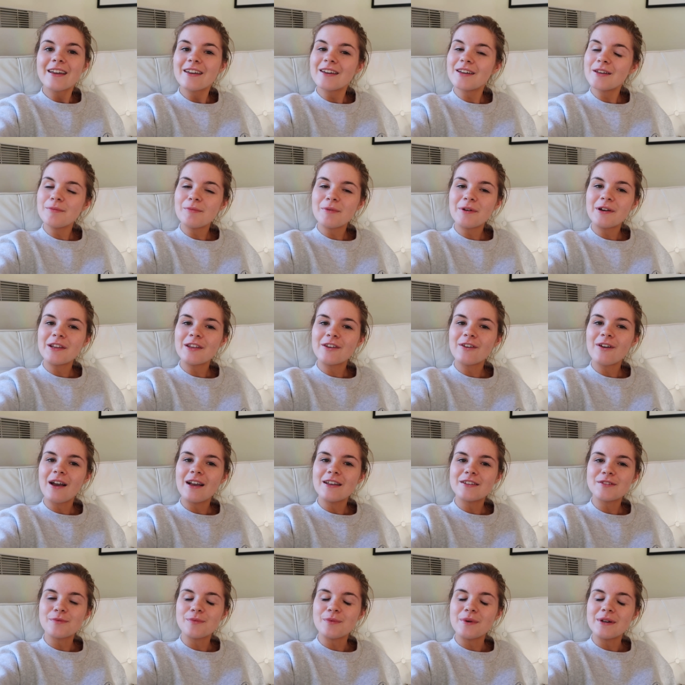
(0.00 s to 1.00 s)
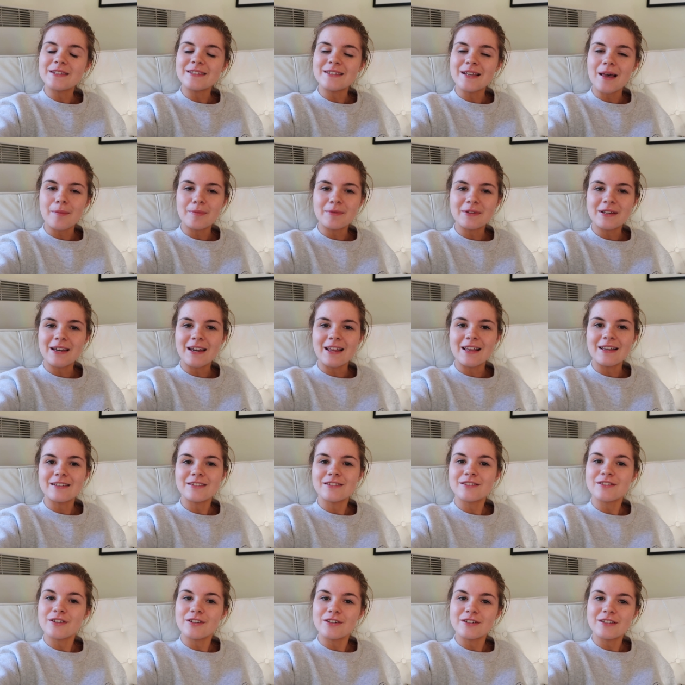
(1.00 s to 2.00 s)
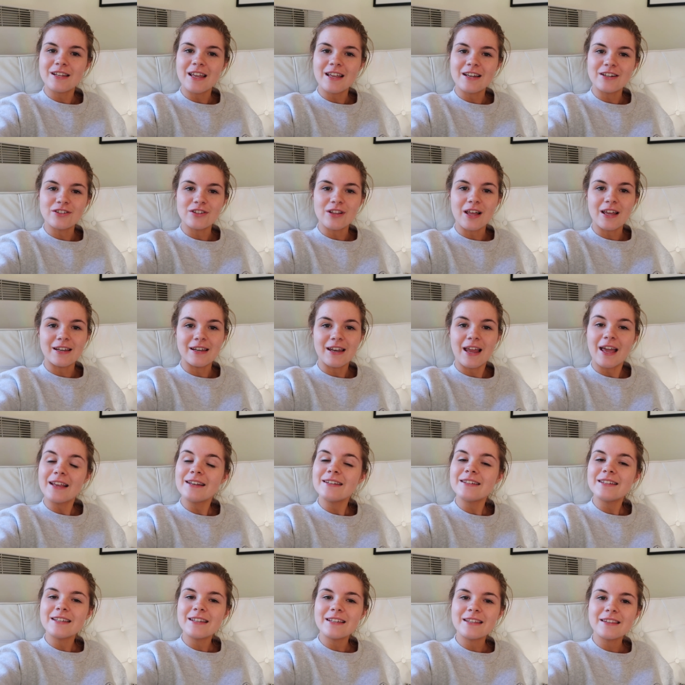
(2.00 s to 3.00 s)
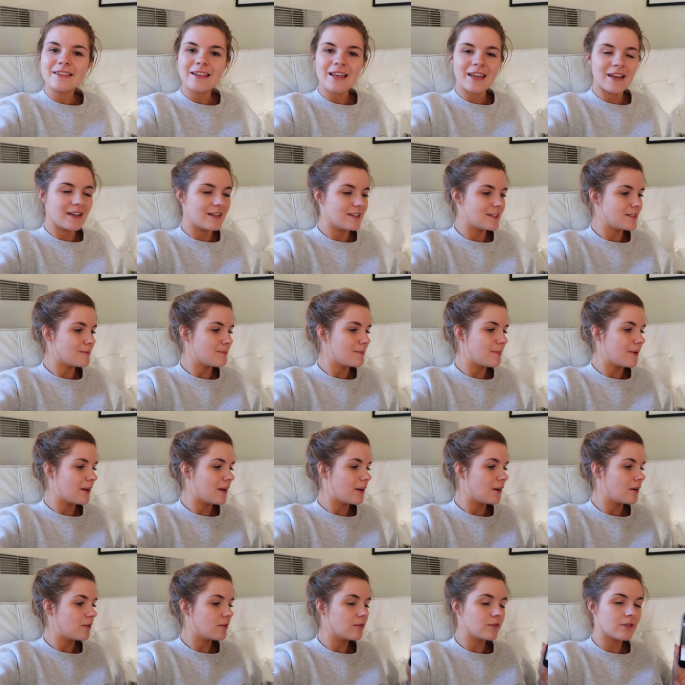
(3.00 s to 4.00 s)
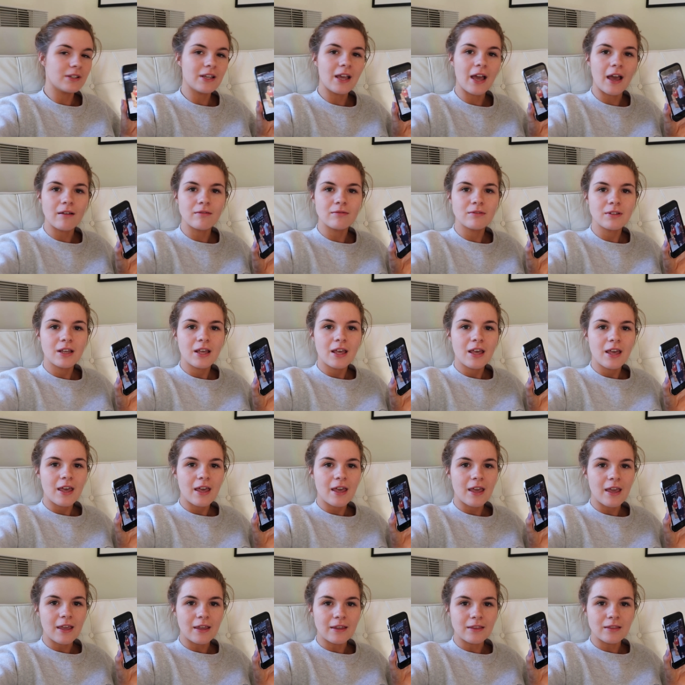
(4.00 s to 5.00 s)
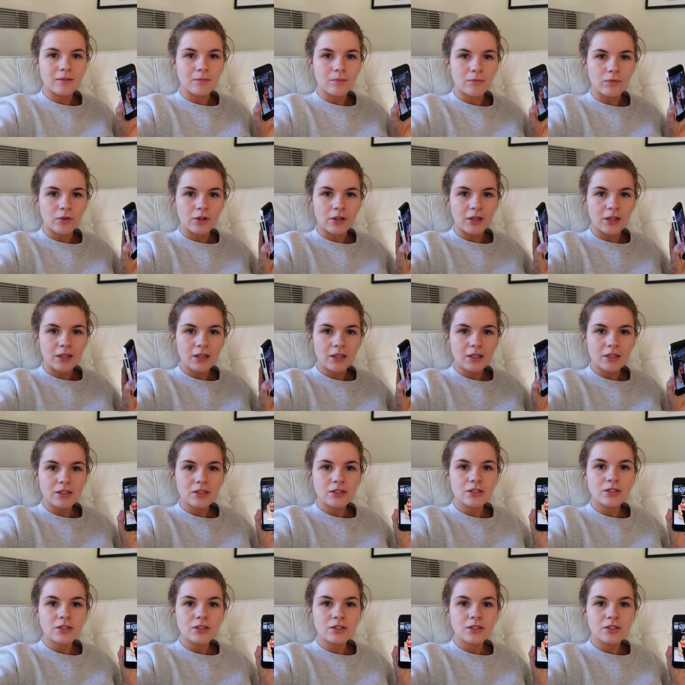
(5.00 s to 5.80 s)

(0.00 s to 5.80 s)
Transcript: Good morning, you guys. What's up? Today is Thursday, July 19th, and it's about 8 in the morning.